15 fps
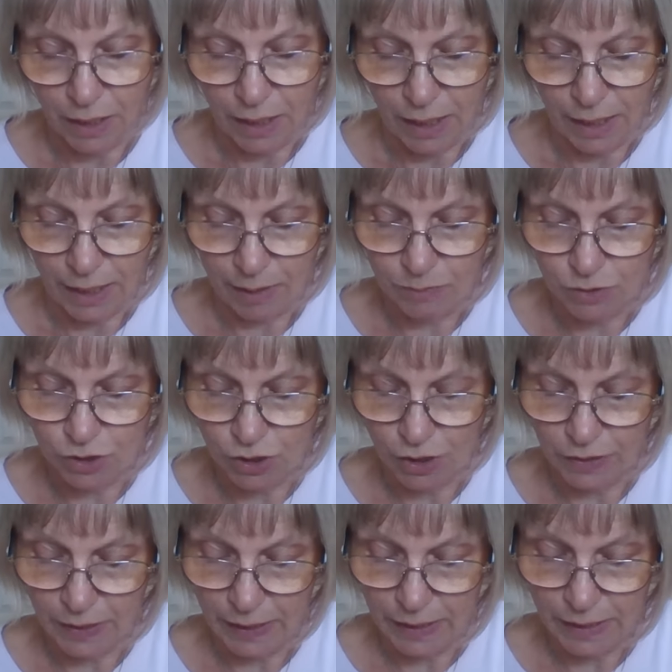And
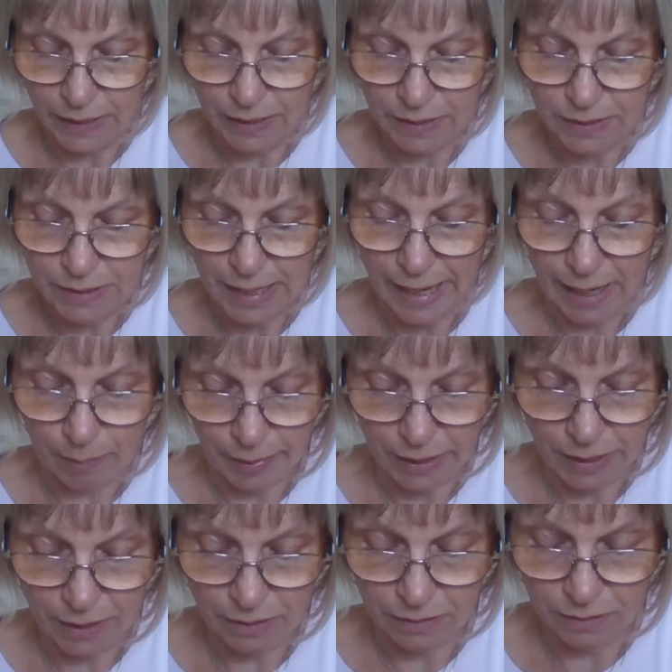that is
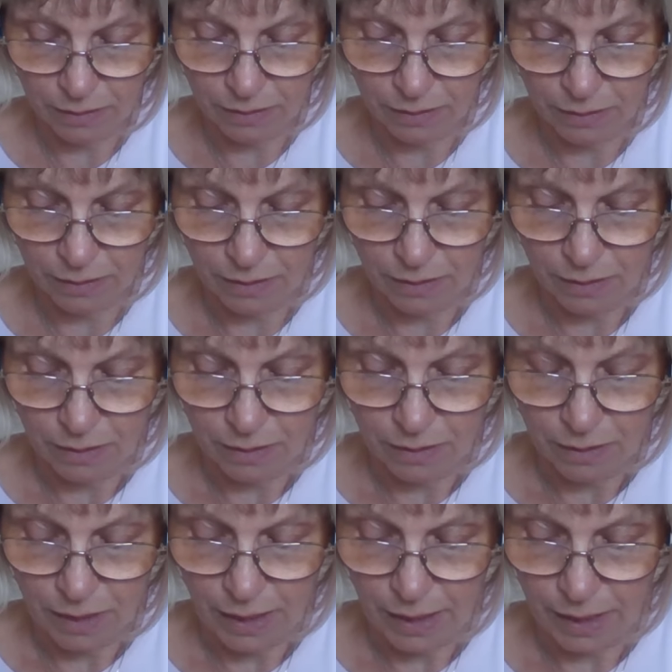Abby.
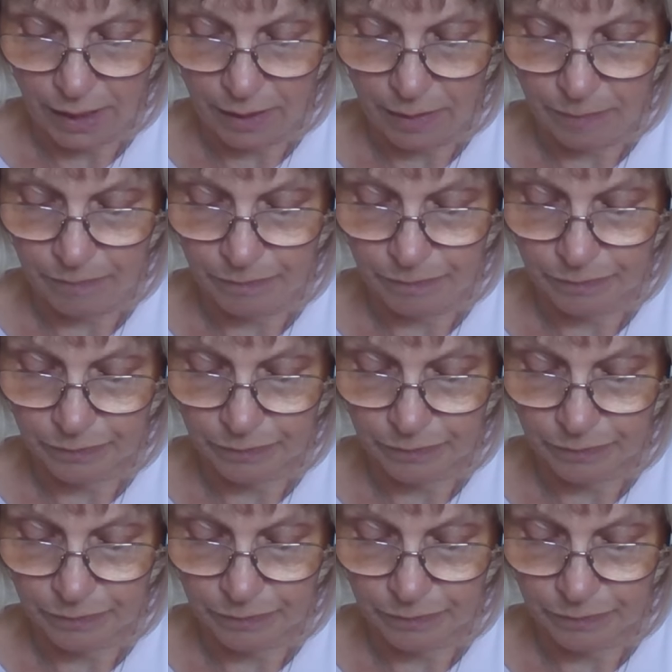I